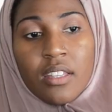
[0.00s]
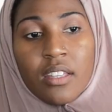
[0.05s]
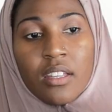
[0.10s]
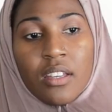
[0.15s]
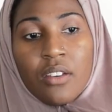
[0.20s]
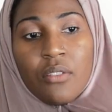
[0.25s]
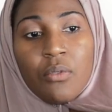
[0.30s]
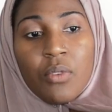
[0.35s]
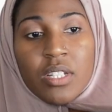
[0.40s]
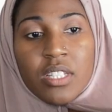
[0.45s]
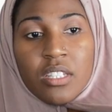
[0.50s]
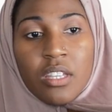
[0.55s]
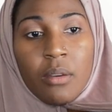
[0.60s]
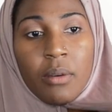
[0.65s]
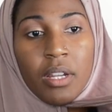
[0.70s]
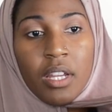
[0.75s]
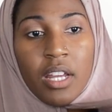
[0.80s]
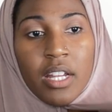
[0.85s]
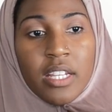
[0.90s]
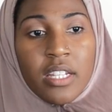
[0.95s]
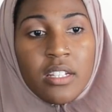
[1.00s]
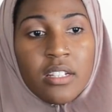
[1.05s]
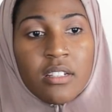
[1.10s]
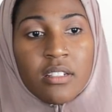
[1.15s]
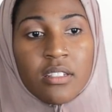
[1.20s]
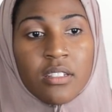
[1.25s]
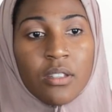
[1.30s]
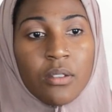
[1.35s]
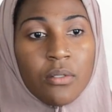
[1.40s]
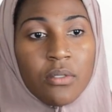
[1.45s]
of what's going on here,
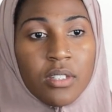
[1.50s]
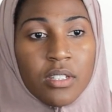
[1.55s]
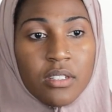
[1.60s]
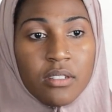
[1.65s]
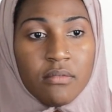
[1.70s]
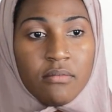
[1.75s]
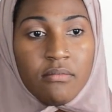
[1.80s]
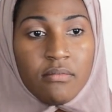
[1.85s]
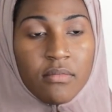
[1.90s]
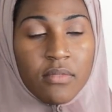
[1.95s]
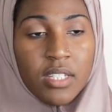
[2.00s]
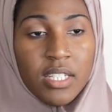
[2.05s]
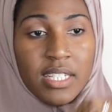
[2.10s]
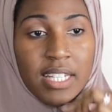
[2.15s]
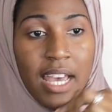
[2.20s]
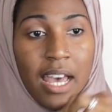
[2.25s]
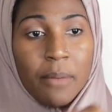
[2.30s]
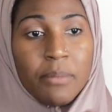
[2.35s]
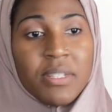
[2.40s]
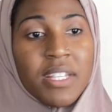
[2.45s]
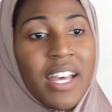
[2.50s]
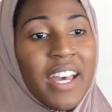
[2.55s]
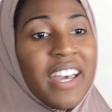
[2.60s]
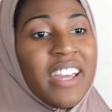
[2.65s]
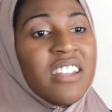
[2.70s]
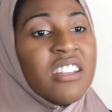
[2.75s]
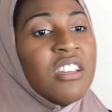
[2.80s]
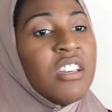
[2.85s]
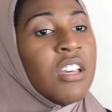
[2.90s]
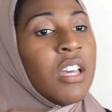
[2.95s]
so the top
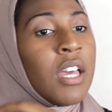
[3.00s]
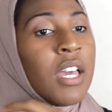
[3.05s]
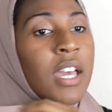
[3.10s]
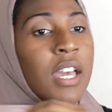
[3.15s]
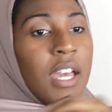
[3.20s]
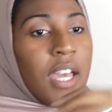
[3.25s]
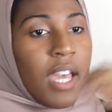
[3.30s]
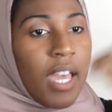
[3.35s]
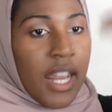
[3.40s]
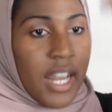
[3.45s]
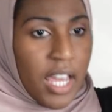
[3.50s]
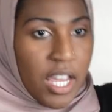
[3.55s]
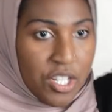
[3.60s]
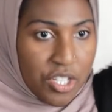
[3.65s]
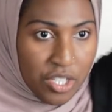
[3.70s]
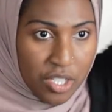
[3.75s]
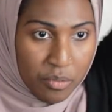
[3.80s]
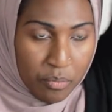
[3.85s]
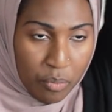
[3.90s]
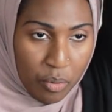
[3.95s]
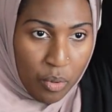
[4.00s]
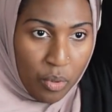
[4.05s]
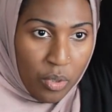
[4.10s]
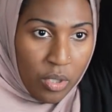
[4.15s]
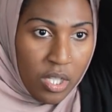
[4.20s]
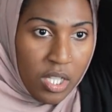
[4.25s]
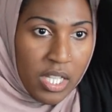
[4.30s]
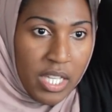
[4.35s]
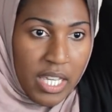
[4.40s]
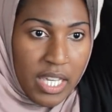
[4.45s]
side, and I just
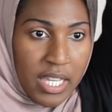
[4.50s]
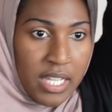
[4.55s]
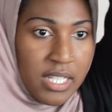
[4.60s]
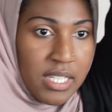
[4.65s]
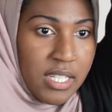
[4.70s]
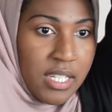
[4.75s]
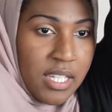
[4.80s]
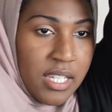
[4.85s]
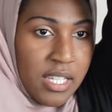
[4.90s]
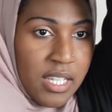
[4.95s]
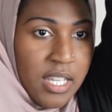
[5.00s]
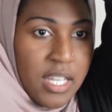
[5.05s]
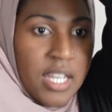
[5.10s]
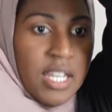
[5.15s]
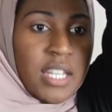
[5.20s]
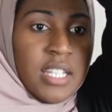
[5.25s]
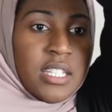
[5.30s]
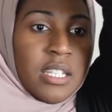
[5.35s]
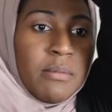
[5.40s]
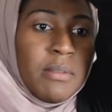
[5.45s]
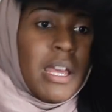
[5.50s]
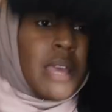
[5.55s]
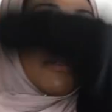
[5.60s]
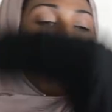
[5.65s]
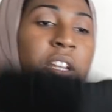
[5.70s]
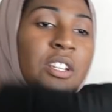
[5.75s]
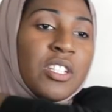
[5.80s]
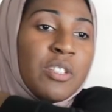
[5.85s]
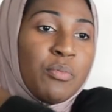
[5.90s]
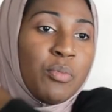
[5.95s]
pull it. Sometimes
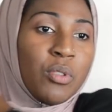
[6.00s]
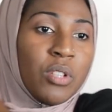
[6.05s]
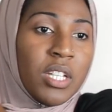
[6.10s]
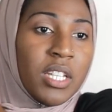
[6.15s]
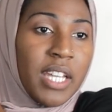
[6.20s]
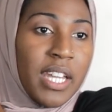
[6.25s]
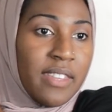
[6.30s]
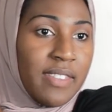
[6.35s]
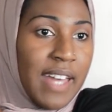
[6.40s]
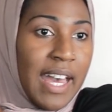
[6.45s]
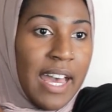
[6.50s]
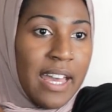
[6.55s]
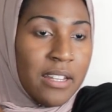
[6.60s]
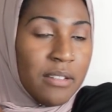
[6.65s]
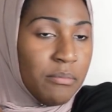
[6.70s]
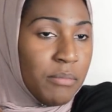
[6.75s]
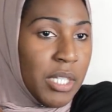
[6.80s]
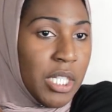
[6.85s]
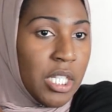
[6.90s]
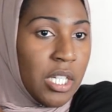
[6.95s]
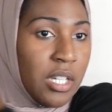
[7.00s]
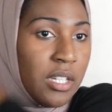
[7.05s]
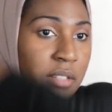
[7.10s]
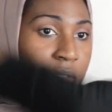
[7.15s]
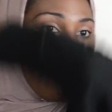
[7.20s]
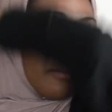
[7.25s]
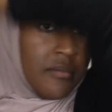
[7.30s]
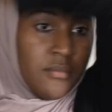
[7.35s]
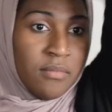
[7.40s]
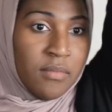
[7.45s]
I'll just pull it like that and be
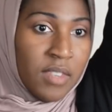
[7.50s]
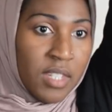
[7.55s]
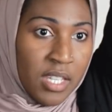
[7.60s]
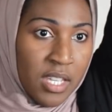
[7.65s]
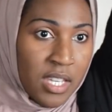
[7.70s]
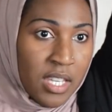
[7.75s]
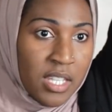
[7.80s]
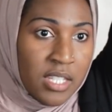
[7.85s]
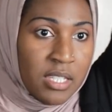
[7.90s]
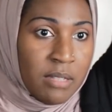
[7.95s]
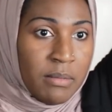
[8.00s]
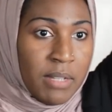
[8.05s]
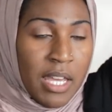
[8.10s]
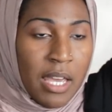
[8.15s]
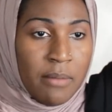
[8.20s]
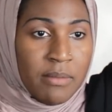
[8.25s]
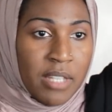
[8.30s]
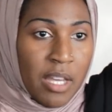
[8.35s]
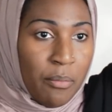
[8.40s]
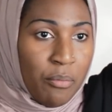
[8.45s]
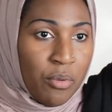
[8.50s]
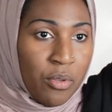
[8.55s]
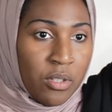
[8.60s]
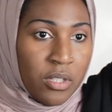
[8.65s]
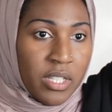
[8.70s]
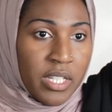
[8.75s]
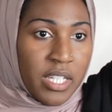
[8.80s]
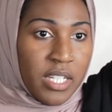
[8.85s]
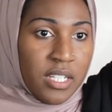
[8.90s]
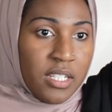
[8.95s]
done. Sometimes I'll
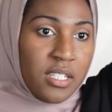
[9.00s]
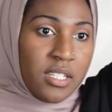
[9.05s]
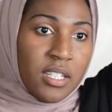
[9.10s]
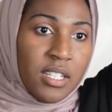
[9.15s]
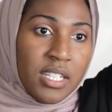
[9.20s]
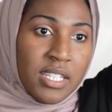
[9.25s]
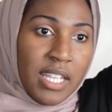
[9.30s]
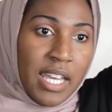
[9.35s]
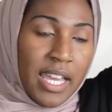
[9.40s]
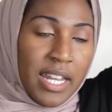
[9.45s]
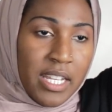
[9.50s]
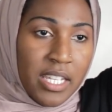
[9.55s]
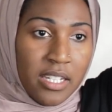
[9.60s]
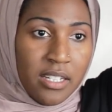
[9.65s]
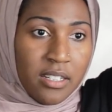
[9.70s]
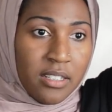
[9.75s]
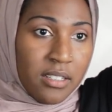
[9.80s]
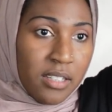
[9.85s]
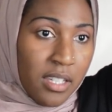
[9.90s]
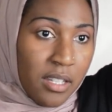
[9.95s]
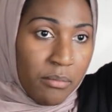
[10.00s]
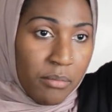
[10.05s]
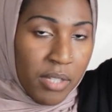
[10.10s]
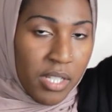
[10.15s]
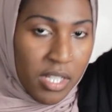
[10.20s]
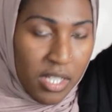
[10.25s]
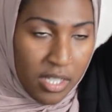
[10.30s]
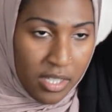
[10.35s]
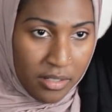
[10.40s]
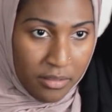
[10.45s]
pull it to the side here and
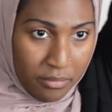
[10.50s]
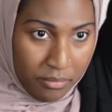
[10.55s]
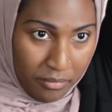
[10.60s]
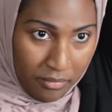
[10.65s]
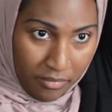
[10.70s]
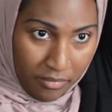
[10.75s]
be done.